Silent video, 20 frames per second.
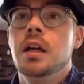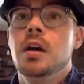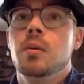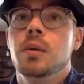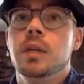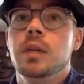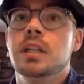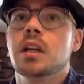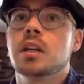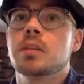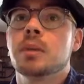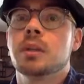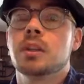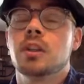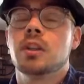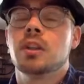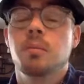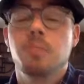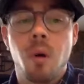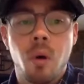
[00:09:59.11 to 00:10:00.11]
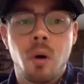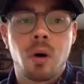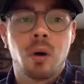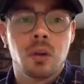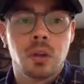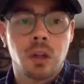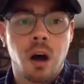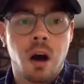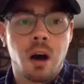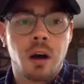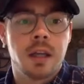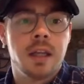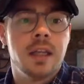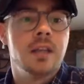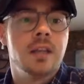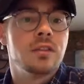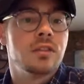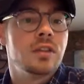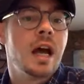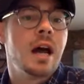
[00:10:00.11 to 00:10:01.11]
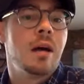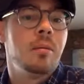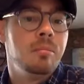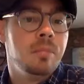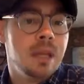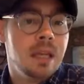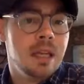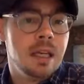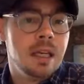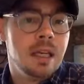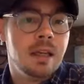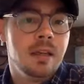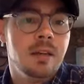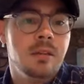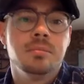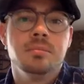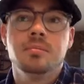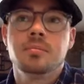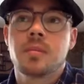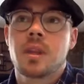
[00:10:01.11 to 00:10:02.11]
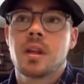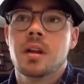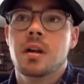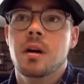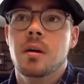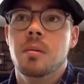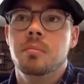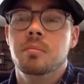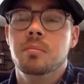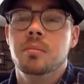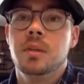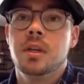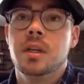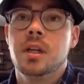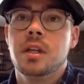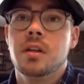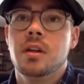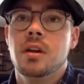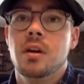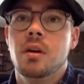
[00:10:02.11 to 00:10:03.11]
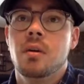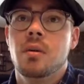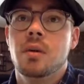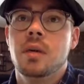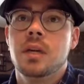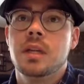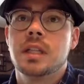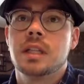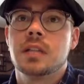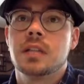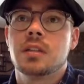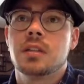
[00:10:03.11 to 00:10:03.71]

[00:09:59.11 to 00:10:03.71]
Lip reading: when he talks about the moral law, he does not mean, he's not